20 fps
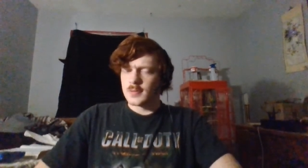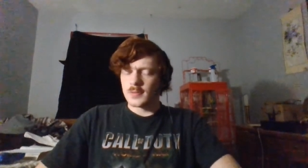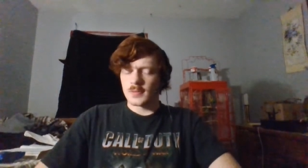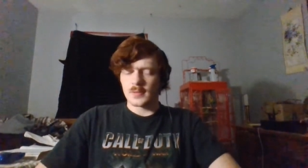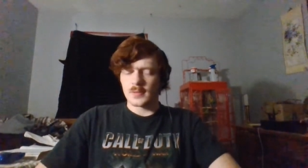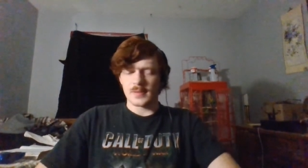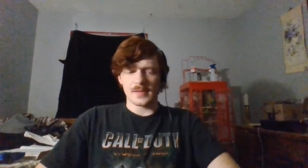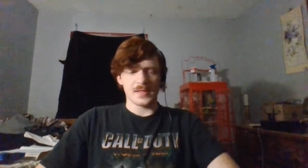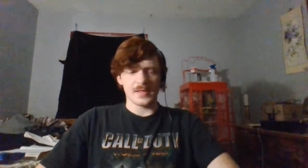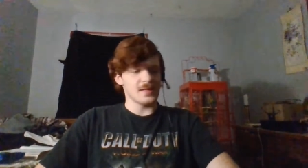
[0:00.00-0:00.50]

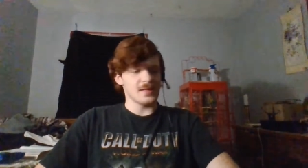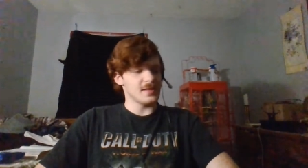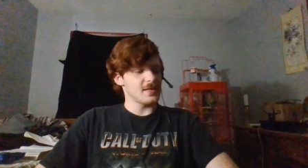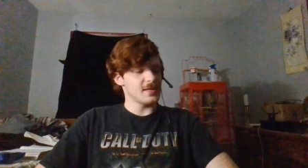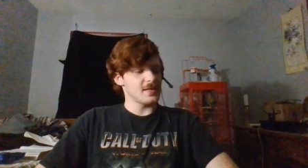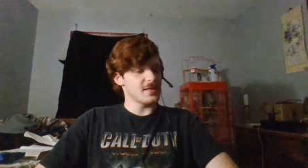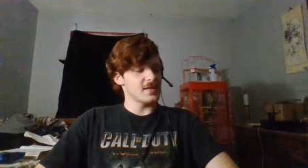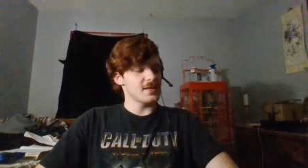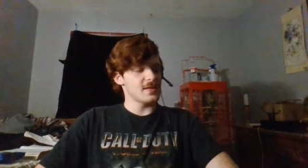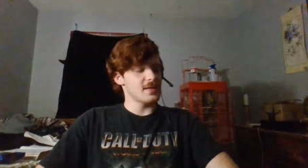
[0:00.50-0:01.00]
the
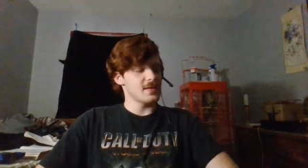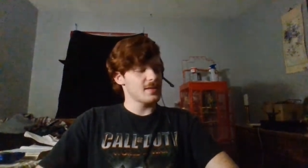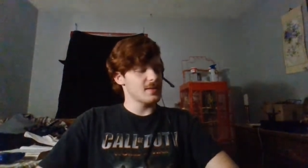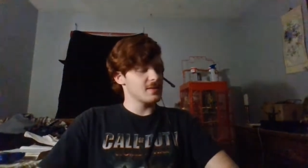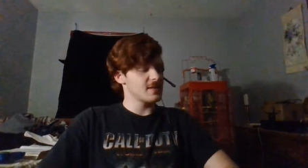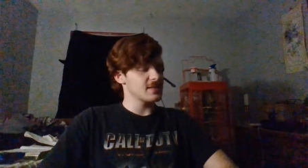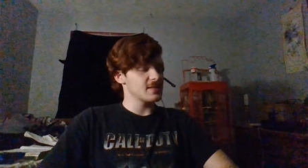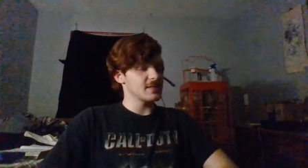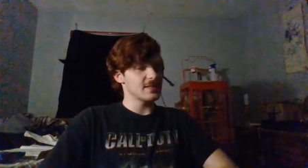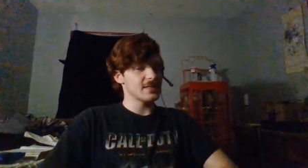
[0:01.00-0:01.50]
the
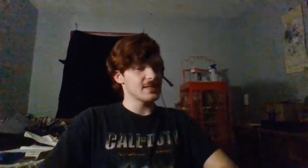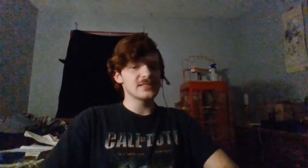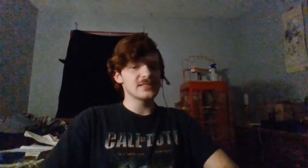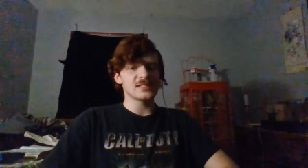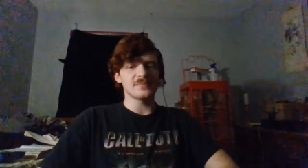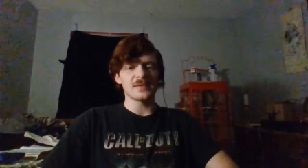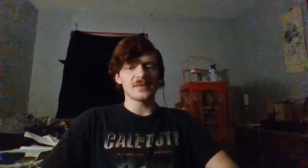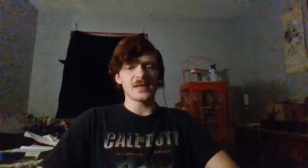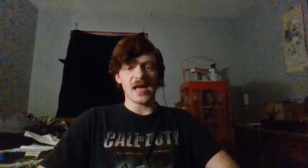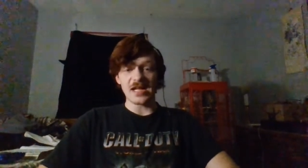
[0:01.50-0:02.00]
thing that
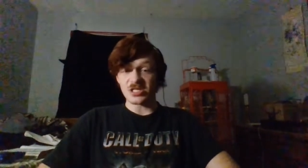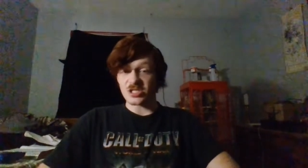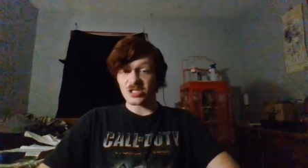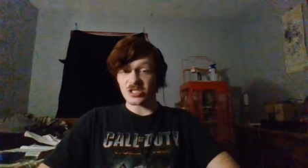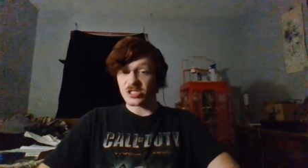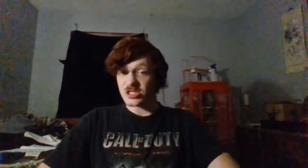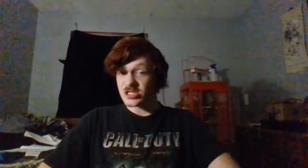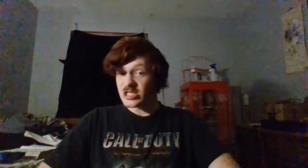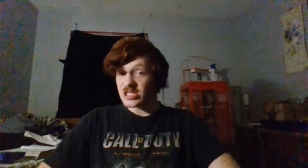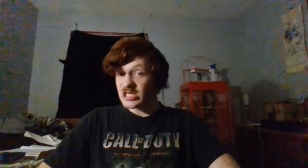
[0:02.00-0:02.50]
needs to be
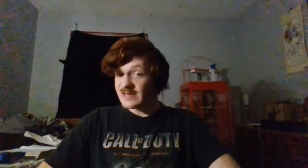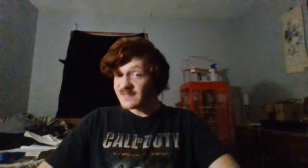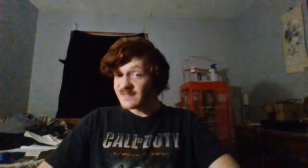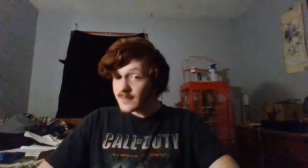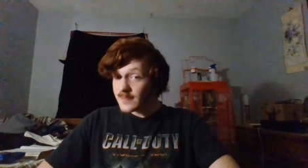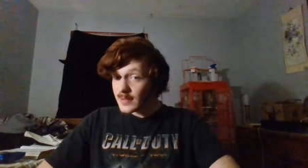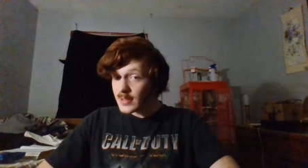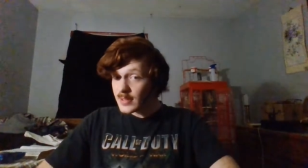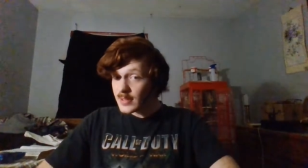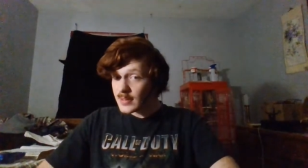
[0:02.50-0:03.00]

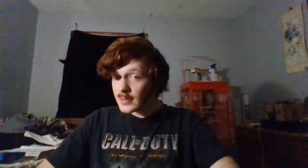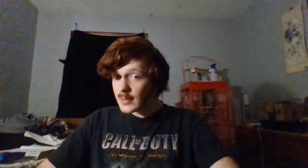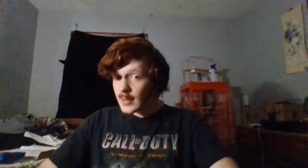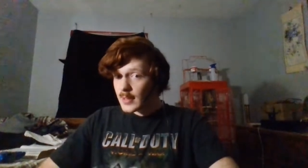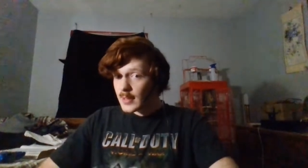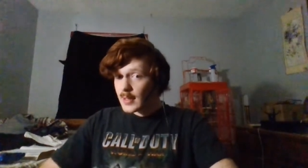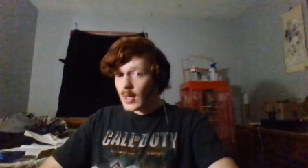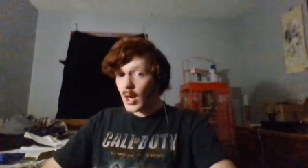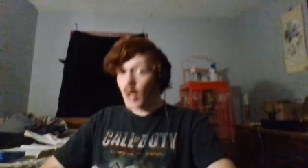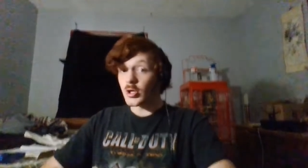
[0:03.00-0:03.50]
achievable
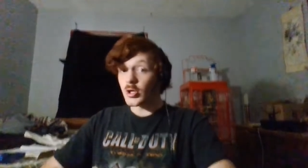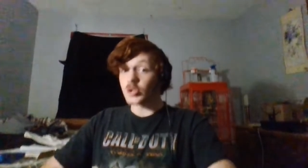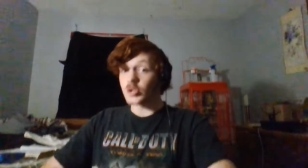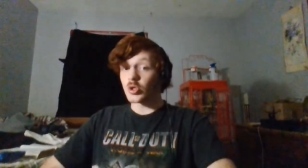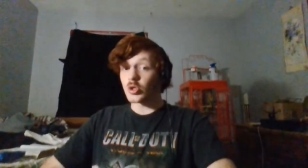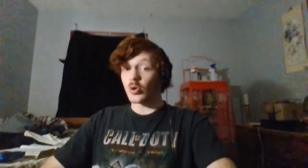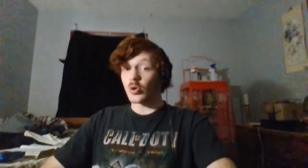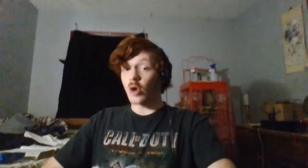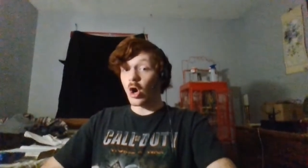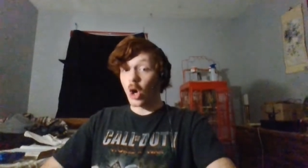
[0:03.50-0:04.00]
on
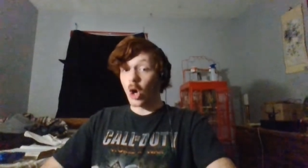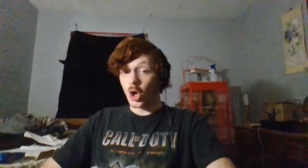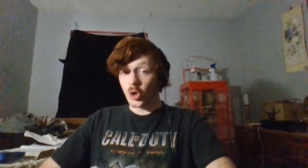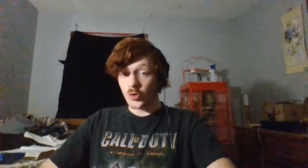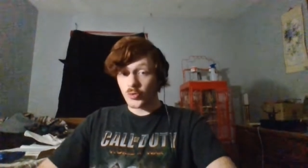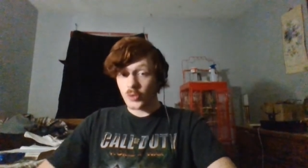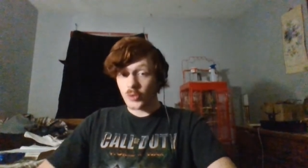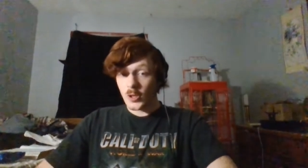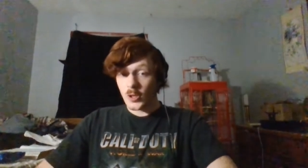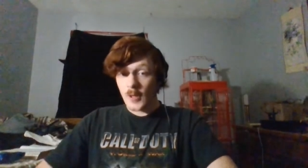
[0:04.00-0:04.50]
your
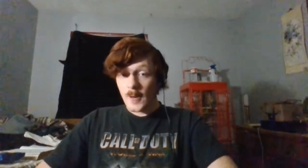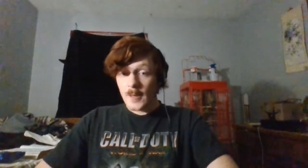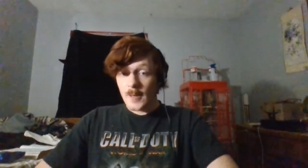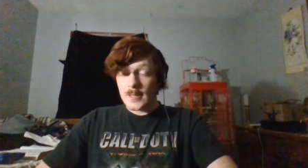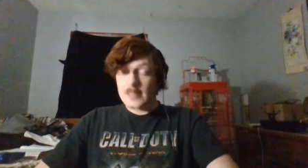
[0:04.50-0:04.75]
own.